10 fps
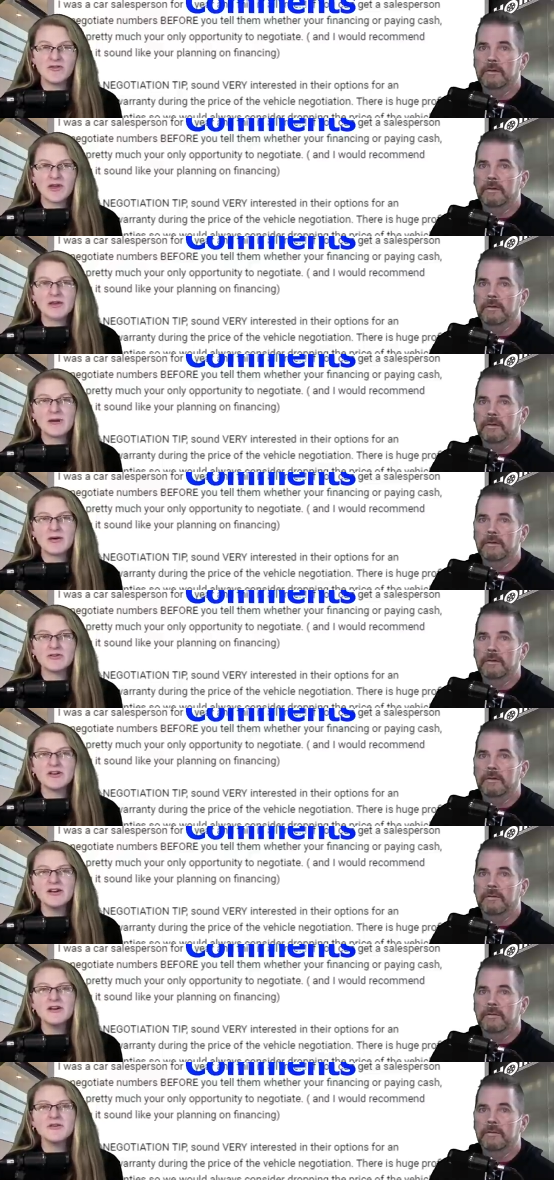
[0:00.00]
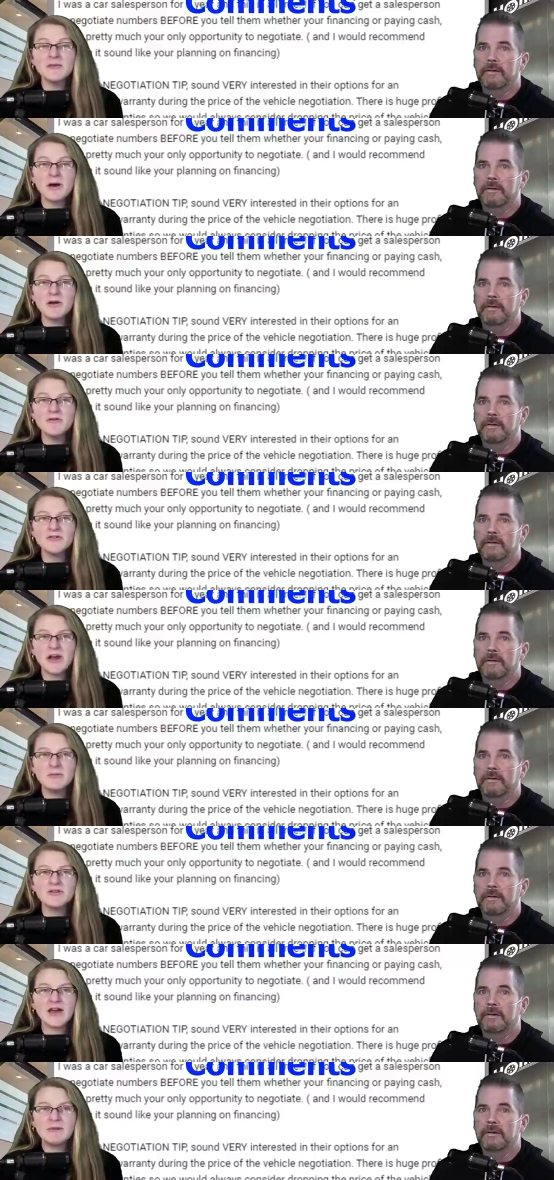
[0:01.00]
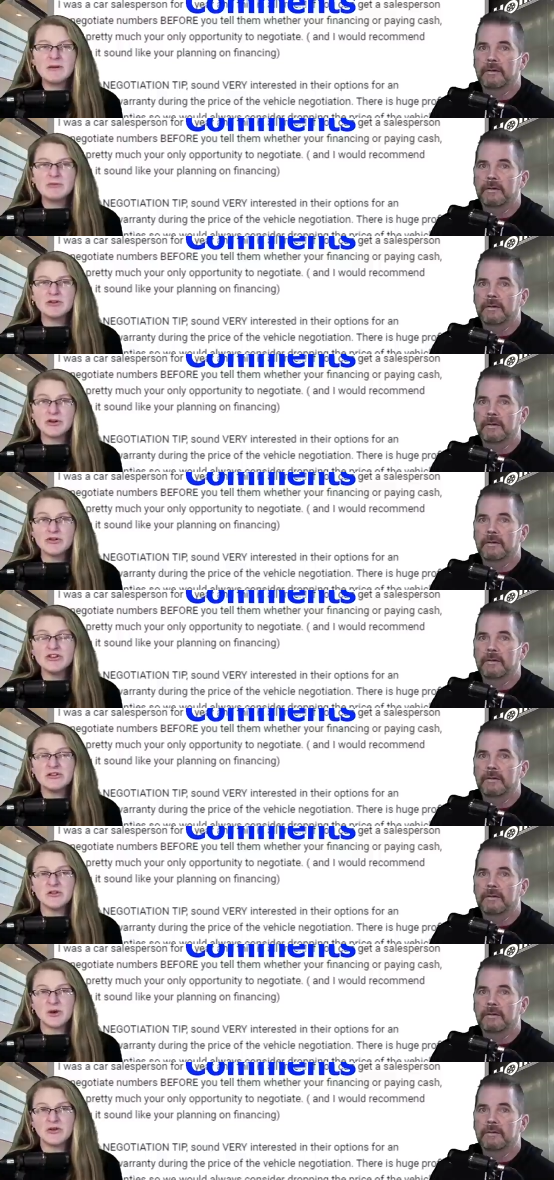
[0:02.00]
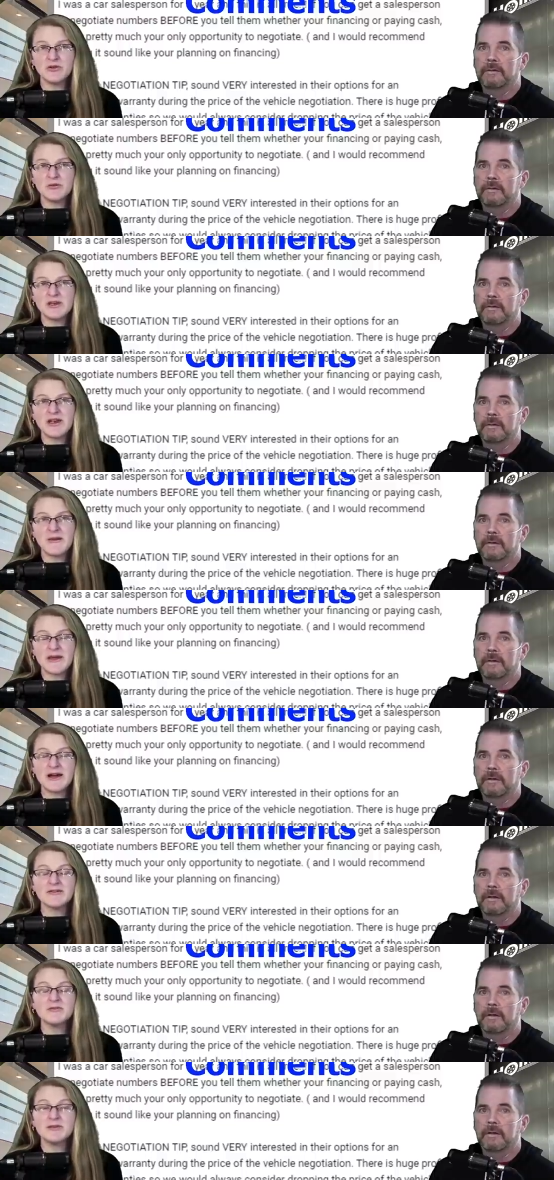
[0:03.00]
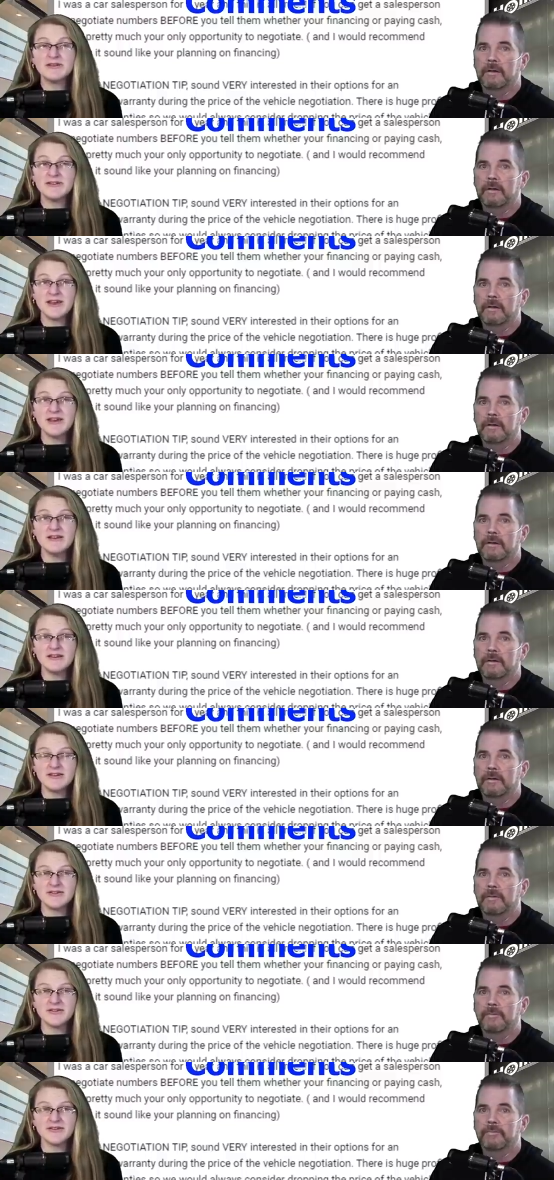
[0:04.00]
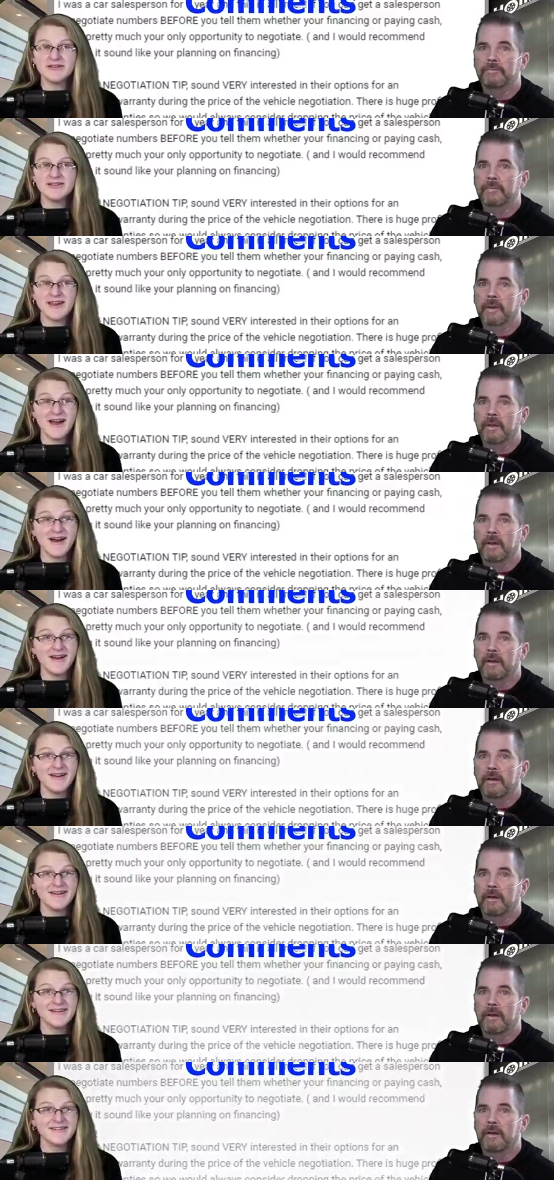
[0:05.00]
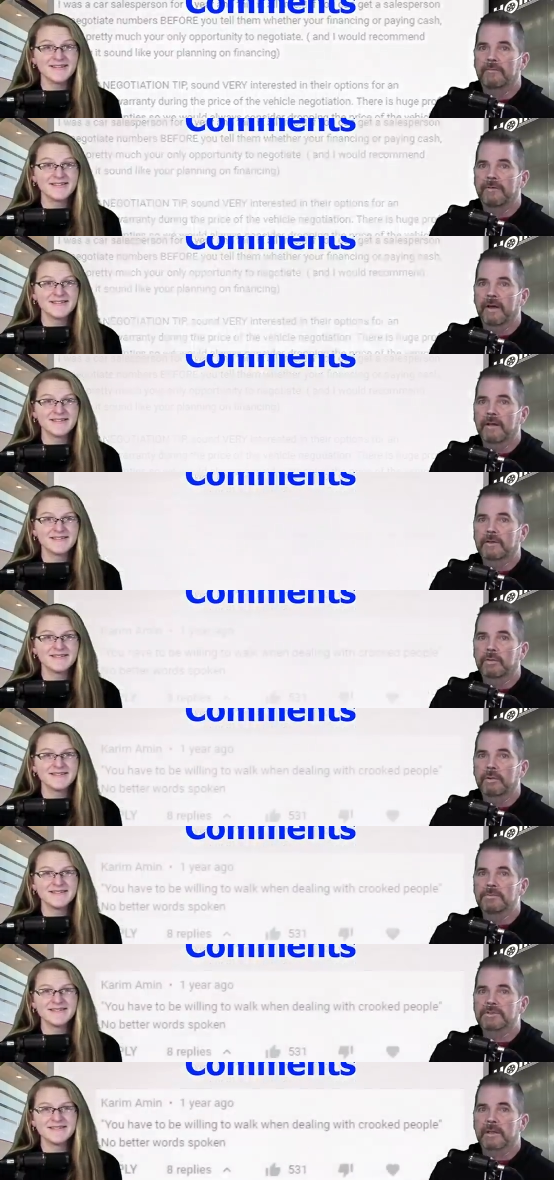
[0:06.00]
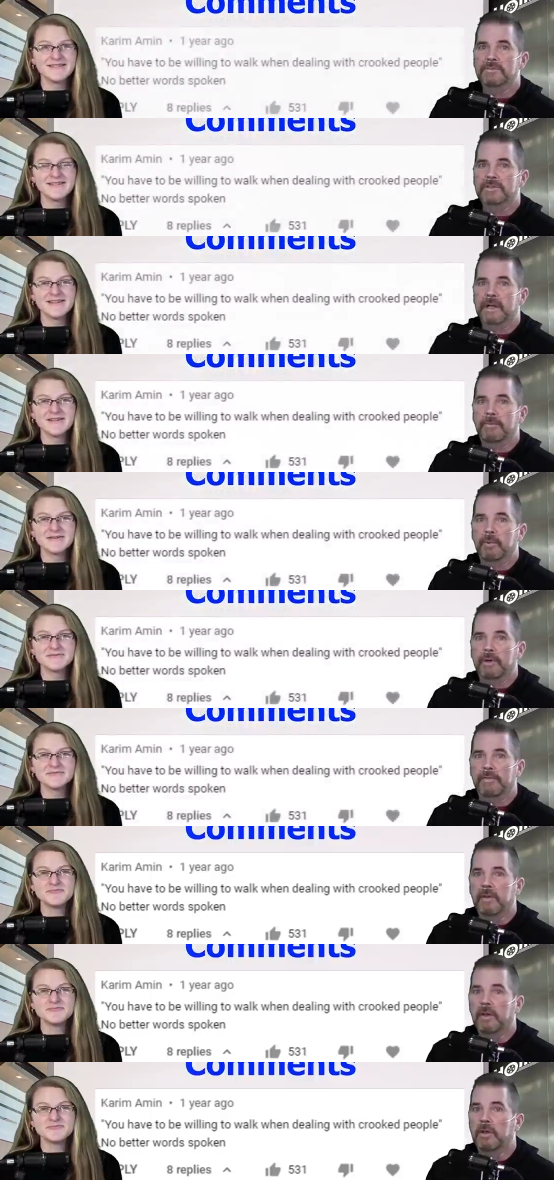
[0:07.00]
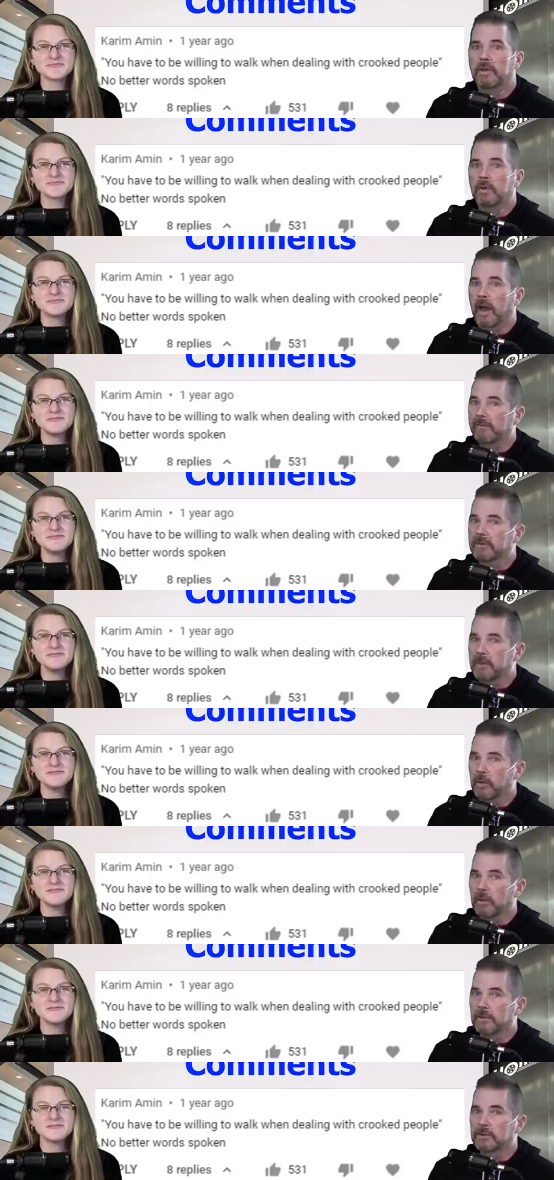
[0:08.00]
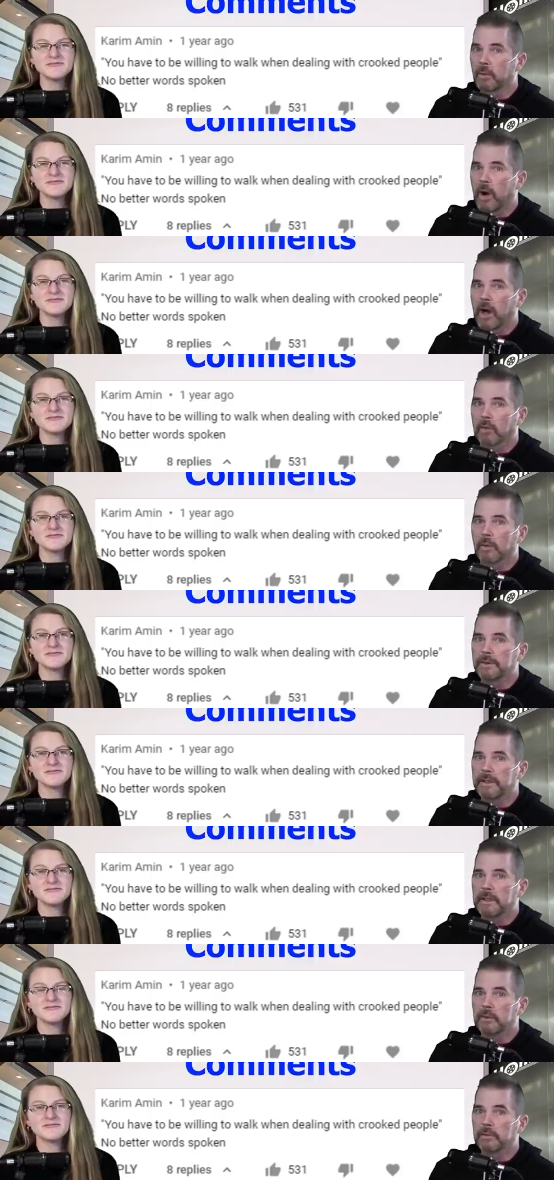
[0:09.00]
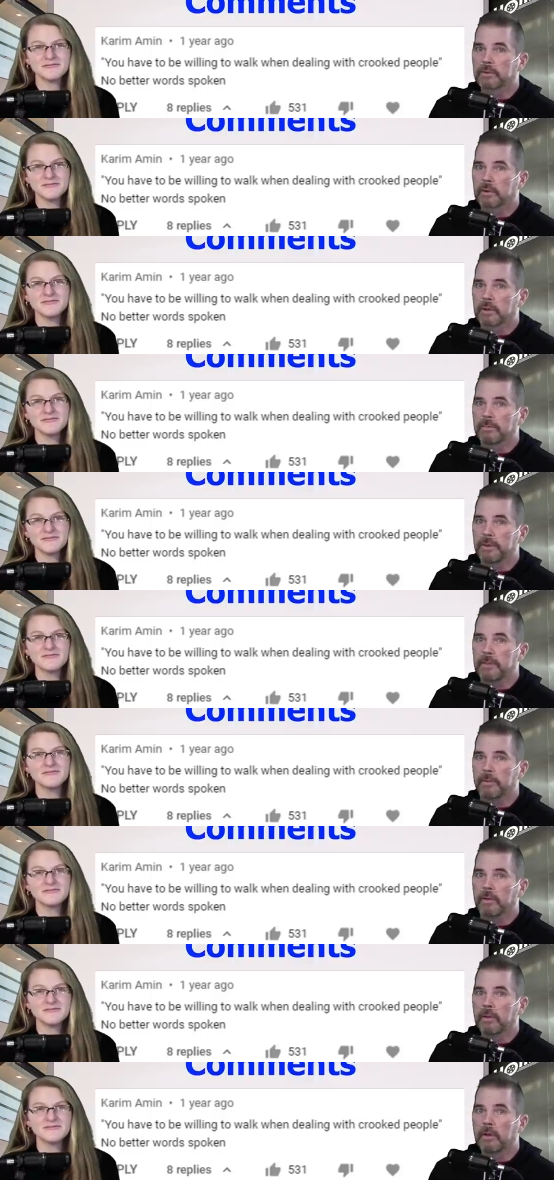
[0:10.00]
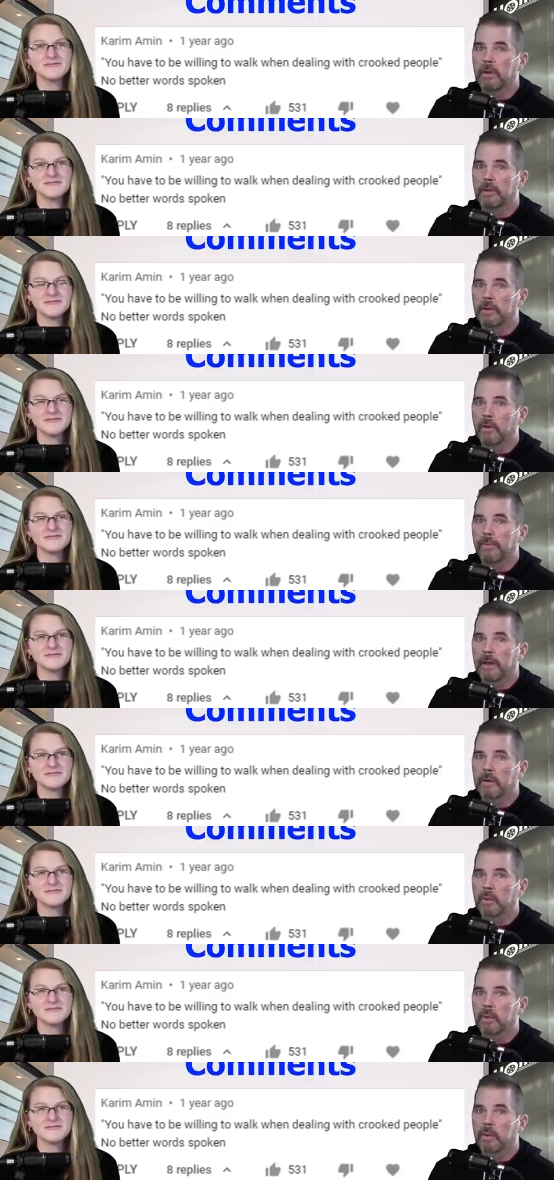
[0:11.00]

Speaker 1: for that amount. The amount of times I had people negotiate this way toward me, and they got some insane deals. Yeah.
Speaker 2: And finally, Karim sums it up with, you have to be willing to walk when dealing with crooked people. No better